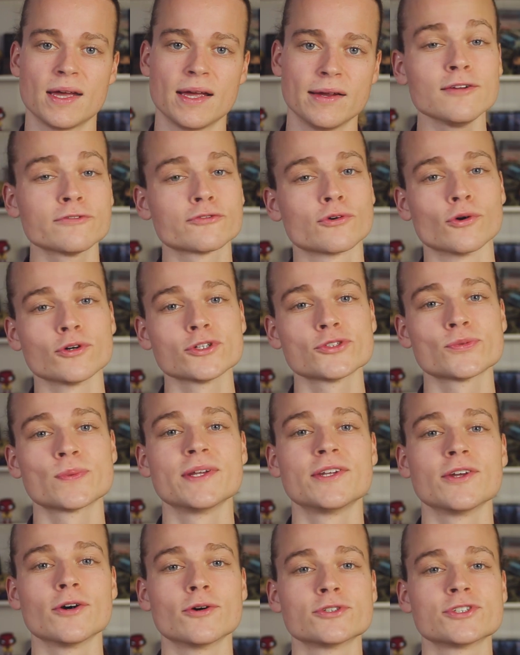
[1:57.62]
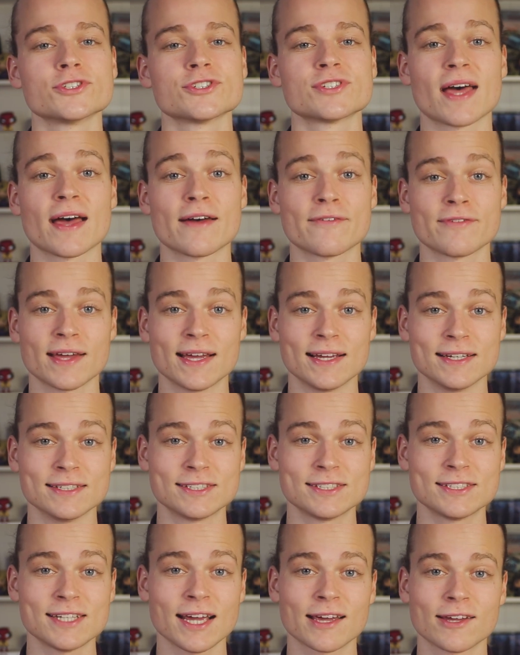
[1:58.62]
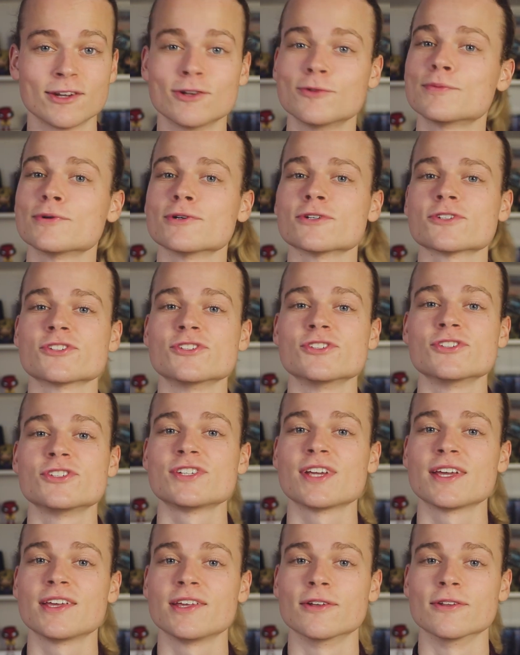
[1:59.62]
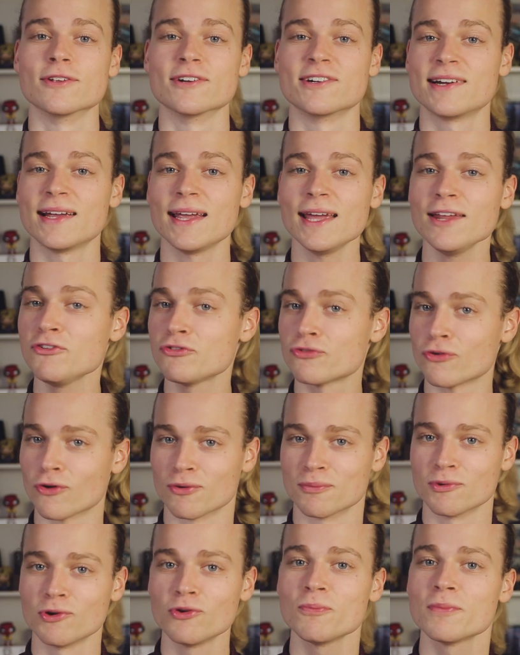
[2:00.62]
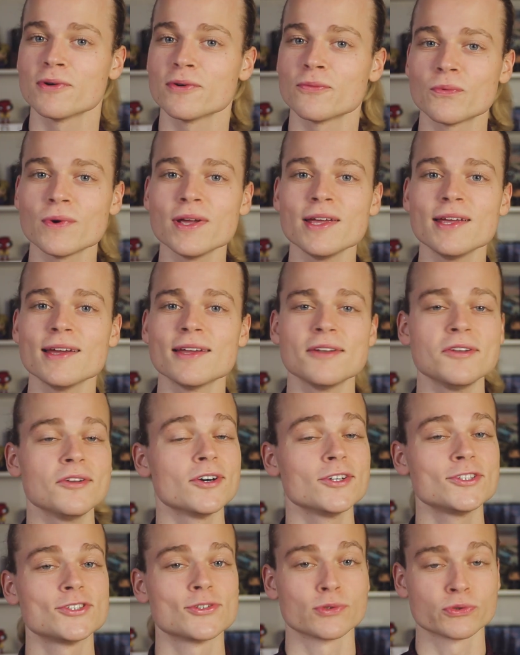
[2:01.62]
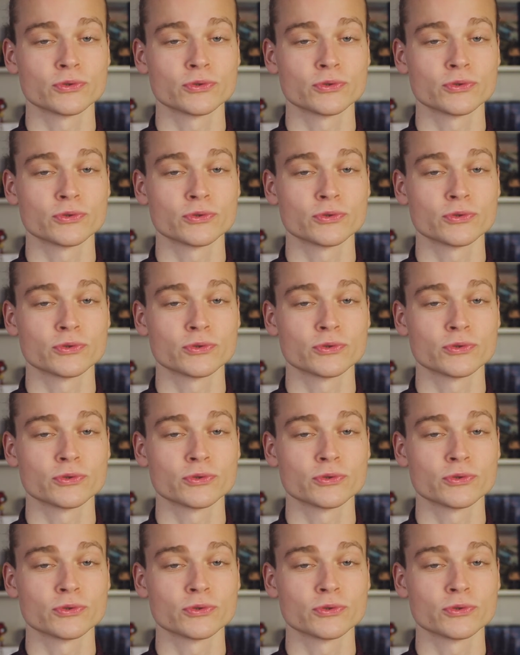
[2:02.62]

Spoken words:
And of course, we don't just have a second person singular informal, but we in Dutch